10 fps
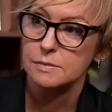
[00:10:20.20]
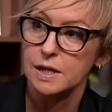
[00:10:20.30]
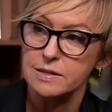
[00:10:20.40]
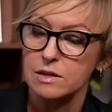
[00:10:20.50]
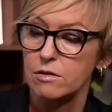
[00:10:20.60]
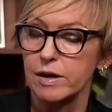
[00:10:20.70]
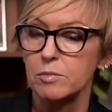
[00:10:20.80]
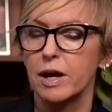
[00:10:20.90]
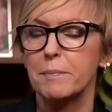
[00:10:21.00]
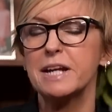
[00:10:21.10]
That's
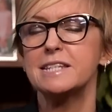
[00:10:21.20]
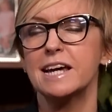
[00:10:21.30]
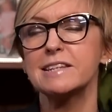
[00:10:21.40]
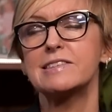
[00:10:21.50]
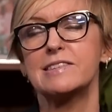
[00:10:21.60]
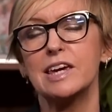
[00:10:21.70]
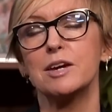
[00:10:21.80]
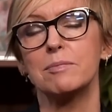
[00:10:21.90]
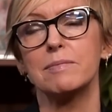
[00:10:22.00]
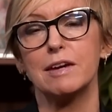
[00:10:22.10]
incredible. But it does
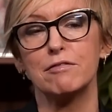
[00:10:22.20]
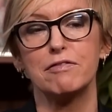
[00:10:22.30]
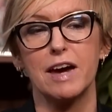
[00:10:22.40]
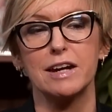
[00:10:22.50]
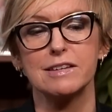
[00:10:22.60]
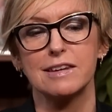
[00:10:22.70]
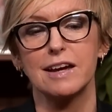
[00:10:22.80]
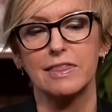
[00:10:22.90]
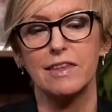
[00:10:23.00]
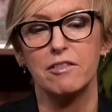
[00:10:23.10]
seem, in fairness,
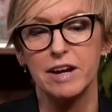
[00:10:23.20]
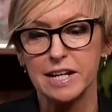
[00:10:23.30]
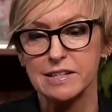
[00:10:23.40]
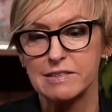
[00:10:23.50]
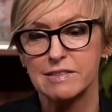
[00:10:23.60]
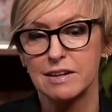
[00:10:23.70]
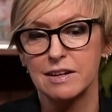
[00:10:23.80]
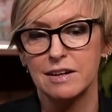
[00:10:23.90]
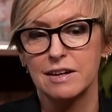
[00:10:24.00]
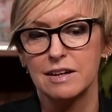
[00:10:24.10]
like there is
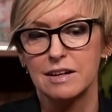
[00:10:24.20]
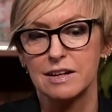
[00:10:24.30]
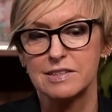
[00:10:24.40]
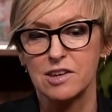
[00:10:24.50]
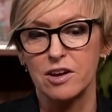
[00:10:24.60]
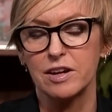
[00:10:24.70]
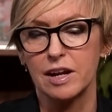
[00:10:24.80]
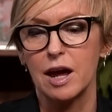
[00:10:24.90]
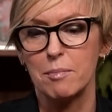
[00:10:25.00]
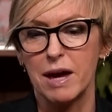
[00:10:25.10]
a
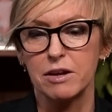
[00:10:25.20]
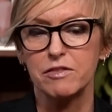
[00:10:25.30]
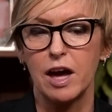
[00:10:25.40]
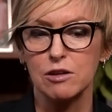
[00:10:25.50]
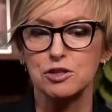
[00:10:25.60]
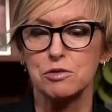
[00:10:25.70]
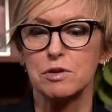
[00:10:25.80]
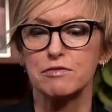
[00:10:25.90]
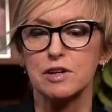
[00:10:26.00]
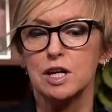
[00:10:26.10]
certain amount of
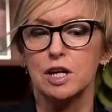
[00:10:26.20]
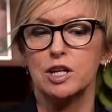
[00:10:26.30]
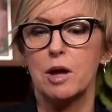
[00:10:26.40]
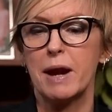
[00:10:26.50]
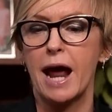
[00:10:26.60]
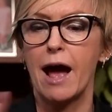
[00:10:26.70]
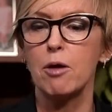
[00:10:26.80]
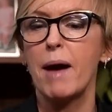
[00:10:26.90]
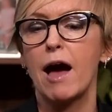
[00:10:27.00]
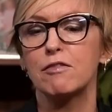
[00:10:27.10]
culture of no matter
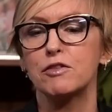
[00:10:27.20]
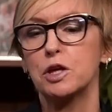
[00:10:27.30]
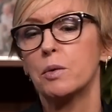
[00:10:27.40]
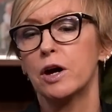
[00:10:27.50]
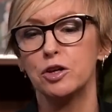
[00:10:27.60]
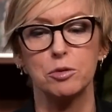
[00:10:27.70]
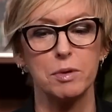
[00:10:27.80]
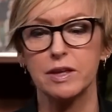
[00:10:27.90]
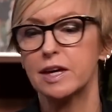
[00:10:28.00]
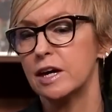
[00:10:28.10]
how powerful you are, you could
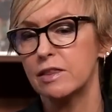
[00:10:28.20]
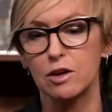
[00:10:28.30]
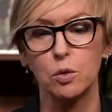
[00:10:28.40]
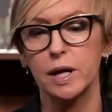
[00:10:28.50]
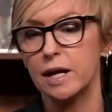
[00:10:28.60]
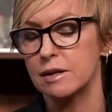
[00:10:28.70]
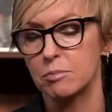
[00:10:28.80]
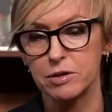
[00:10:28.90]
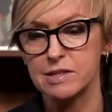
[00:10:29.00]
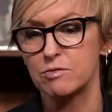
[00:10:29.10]
be the king, the queen, the
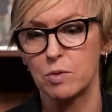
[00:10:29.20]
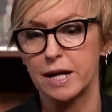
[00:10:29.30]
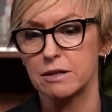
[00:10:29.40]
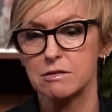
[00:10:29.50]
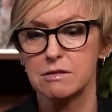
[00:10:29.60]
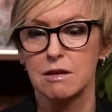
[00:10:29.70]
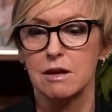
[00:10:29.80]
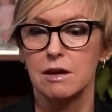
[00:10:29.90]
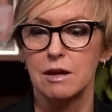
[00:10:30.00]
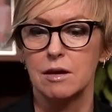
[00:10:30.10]
Prince of Wales,
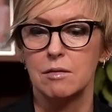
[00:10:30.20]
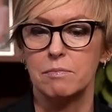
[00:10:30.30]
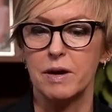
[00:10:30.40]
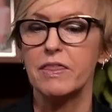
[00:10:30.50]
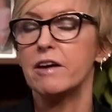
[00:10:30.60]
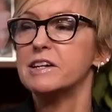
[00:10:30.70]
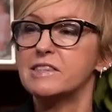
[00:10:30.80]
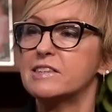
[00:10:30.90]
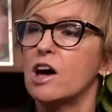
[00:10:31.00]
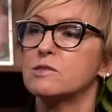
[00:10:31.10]
but there is
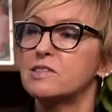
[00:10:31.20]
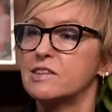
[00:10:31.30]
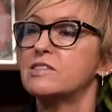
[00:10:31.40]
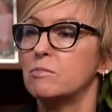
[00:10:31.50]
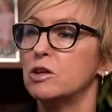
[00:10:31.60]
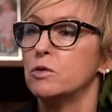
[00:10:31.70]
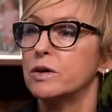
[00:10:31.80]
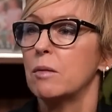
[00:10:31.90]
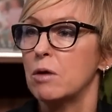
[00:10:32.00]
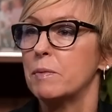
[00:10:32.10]
this whole system that you
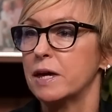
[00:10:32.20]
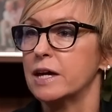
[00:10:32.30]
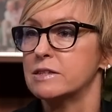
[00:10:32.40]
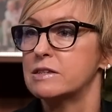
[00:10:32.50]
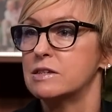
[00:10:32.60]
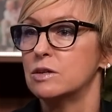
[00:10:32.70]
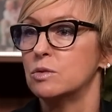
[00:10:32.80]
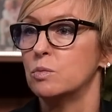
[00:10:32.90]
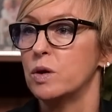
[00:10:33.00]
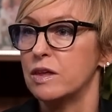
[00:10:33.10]
come up against
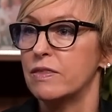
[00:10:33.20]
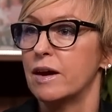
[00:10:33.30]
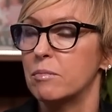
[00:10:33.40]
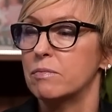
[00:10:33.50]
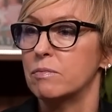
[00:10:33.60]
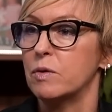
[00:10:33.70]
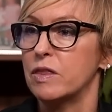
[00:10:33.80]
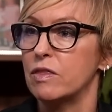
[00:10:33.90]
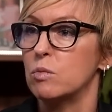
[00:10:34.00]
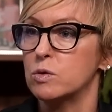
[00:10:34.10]
within that,
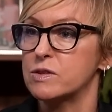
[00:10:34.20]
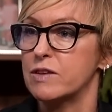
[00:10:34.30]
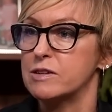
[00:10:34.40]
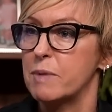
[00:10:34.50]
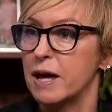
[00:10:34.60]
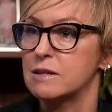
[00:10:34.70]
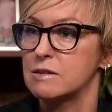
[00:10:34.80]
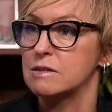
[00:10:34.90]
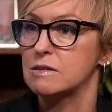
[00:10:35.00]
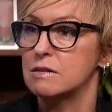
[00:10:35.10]
within the walls of those
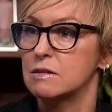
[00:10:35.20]
palaces.